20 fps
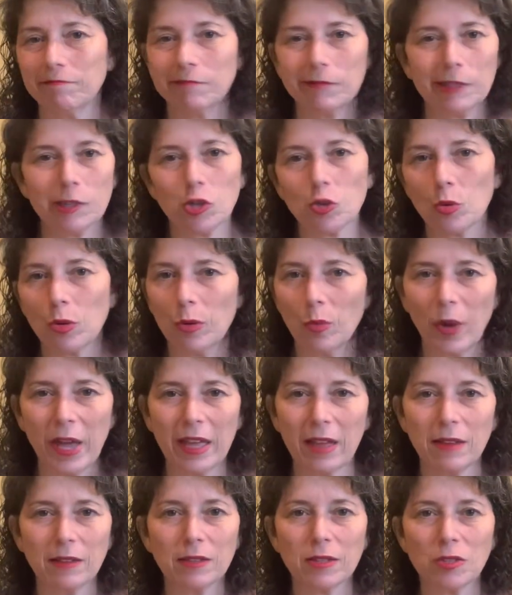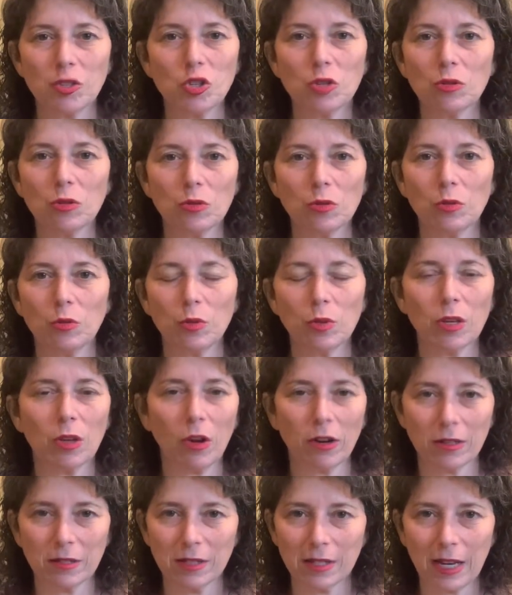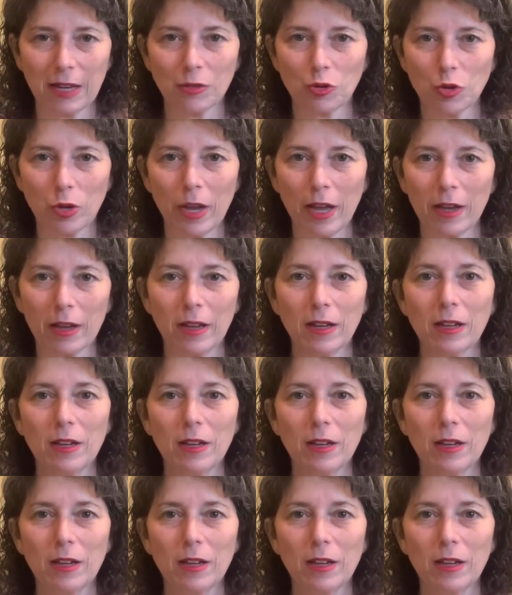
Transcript: a short ways to Yarncentrik,